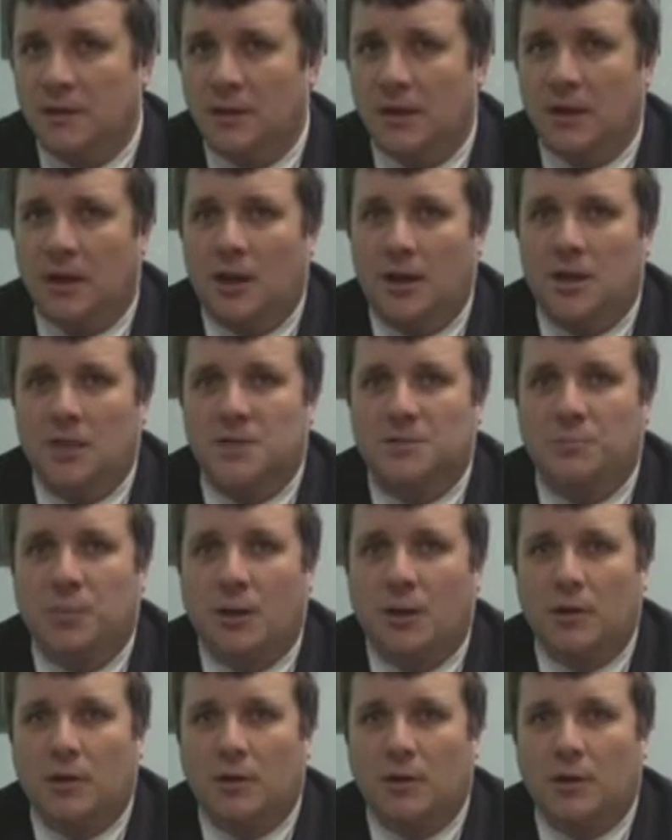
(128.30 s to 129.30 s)
as
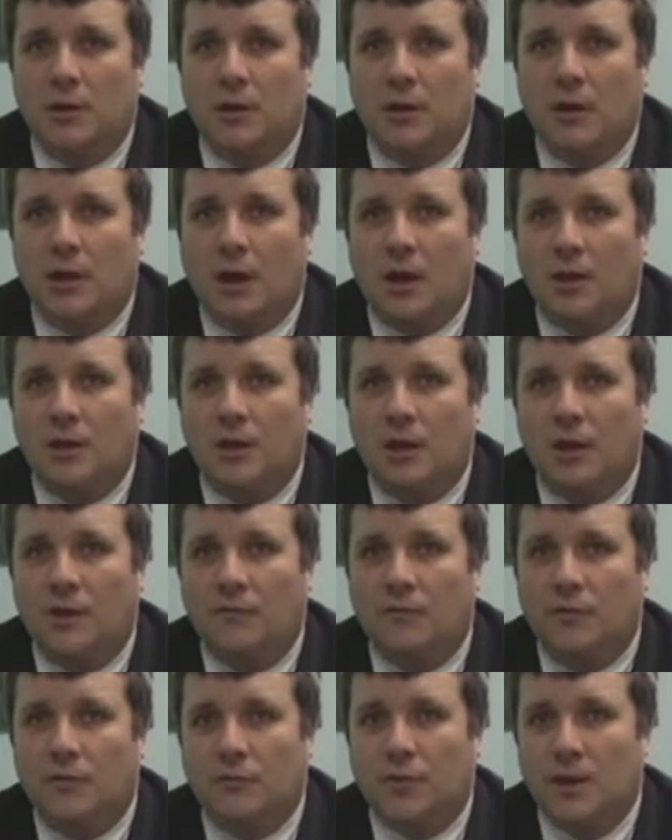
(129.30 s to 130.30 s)
part of the CARF
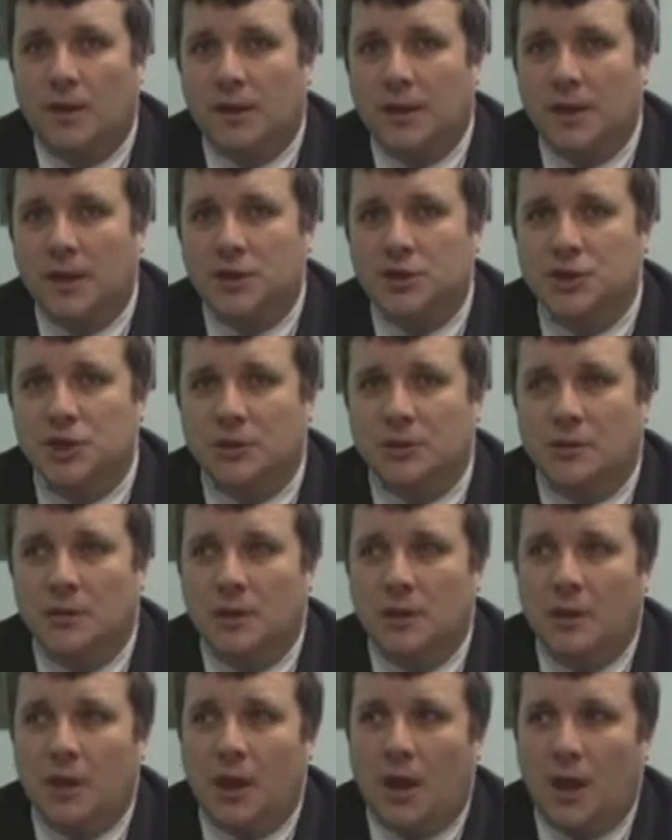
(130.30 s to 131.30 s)
accreditation.
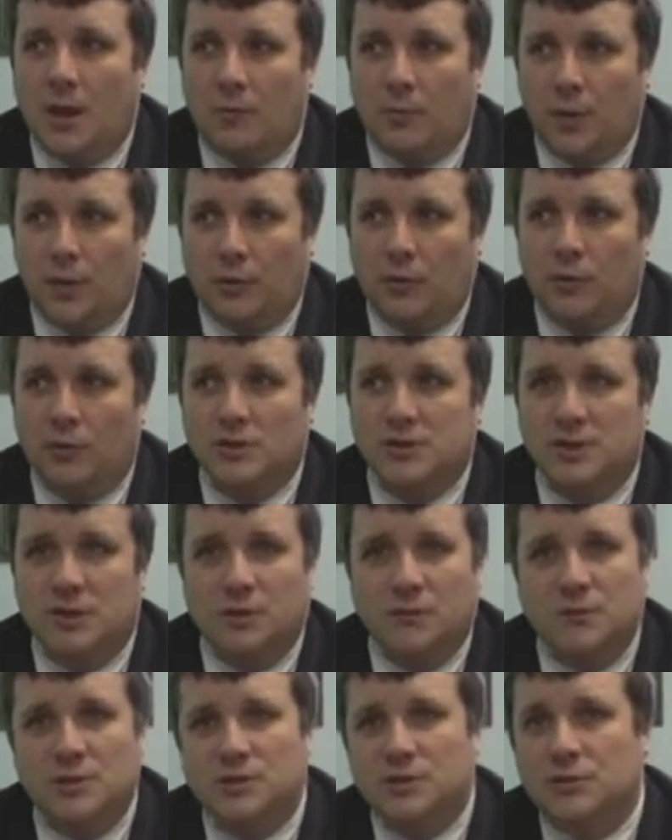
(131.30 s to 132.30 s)
And we looked, and there
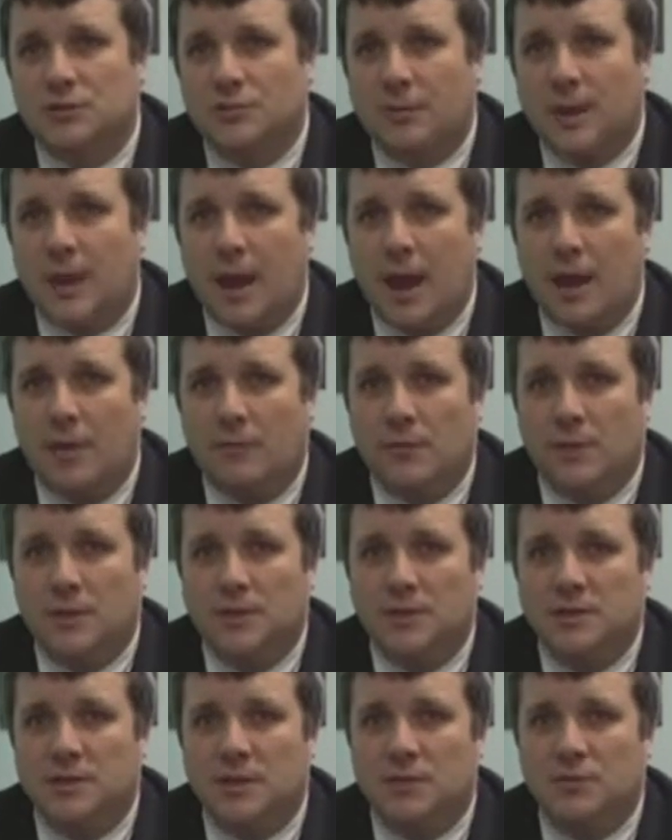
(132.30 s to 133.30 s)
was 3
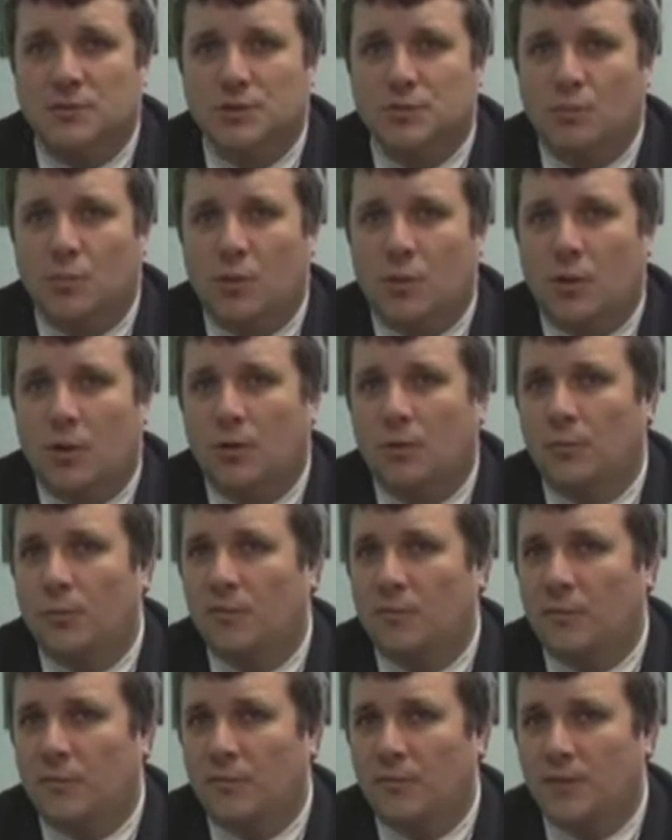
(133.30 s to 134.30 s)
areas. There was one with
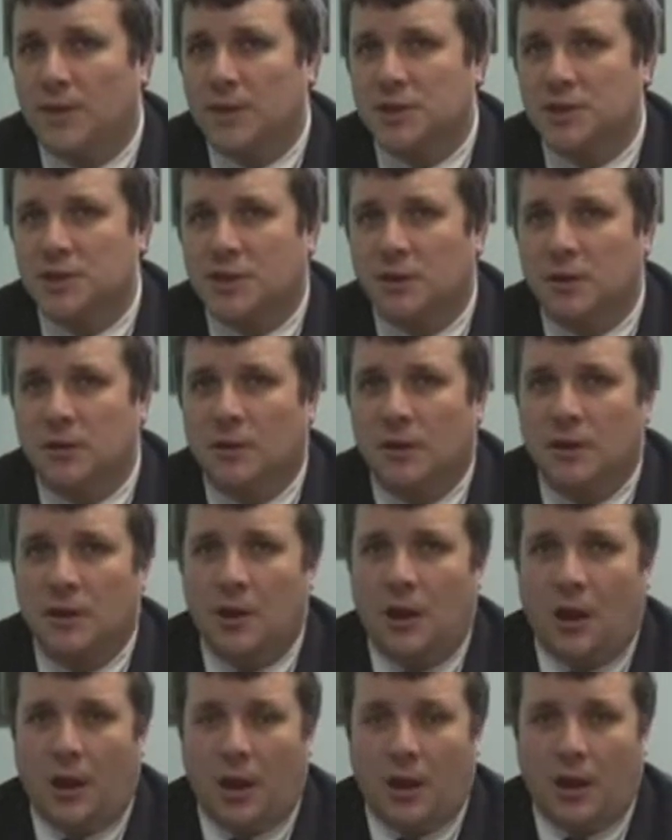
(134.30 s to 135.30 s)
provision
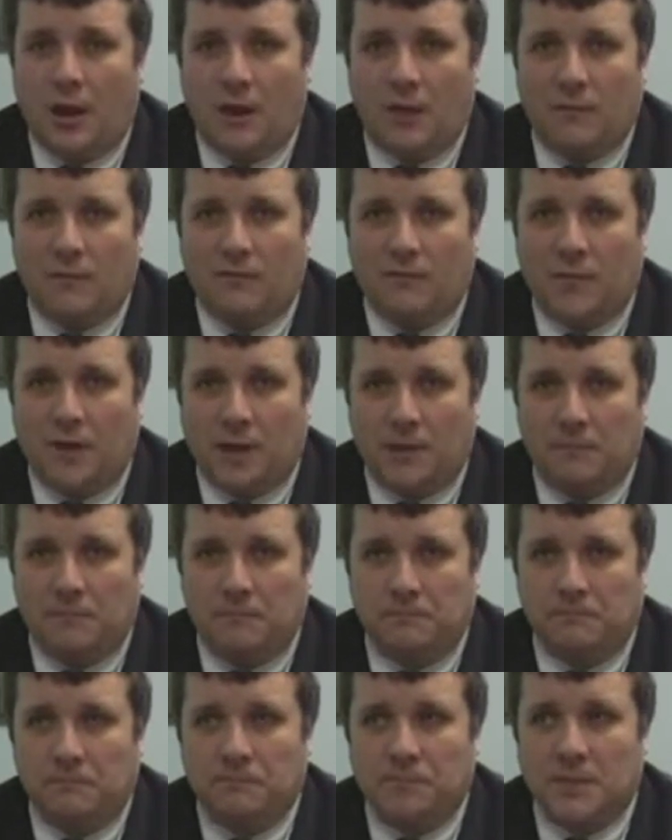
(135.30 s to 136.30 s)
of
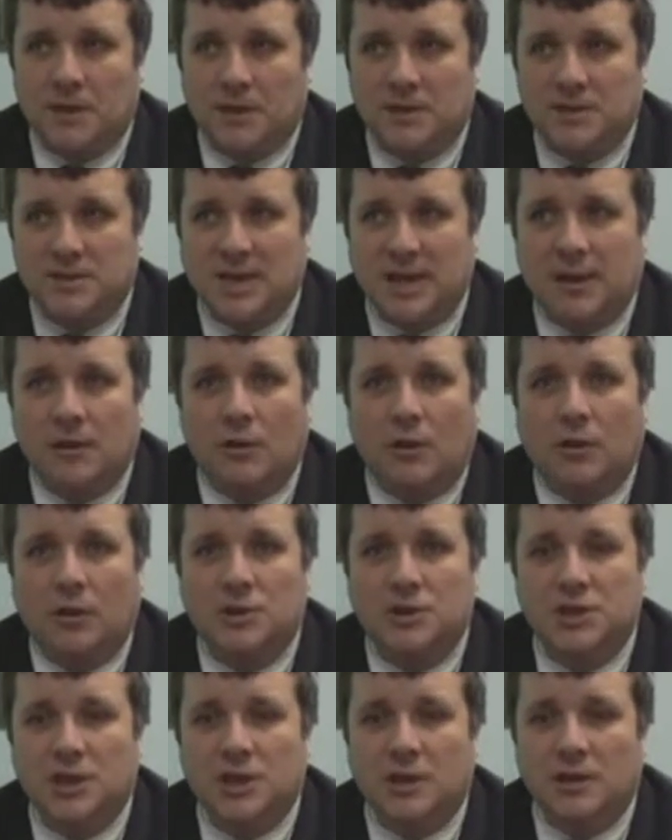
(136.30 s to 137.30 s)

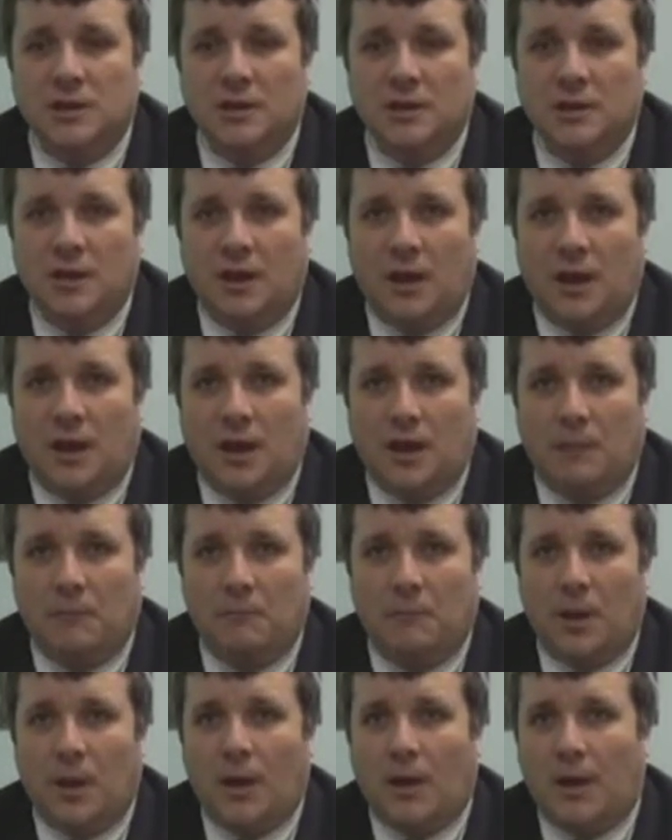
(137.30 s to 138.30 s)
technology
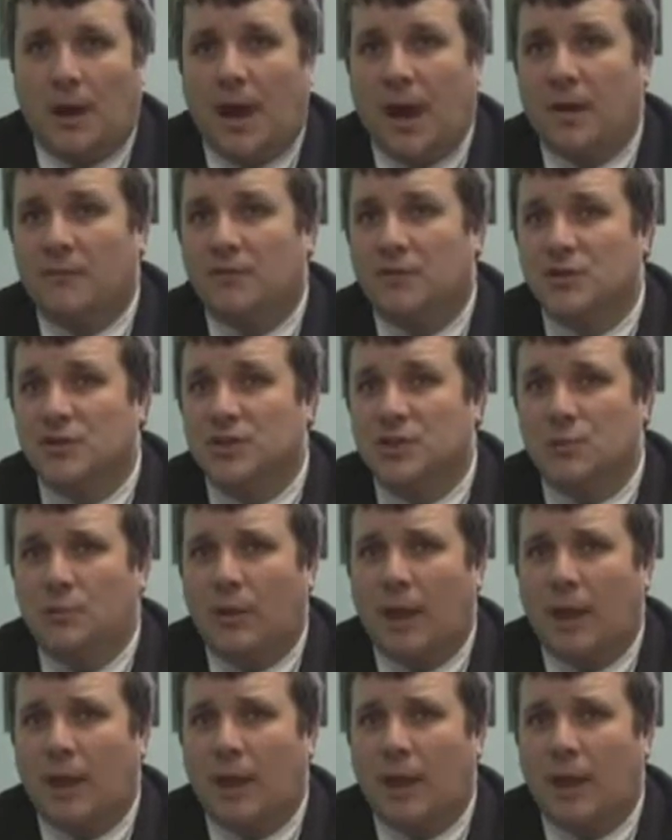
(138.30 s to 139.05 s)
at after-school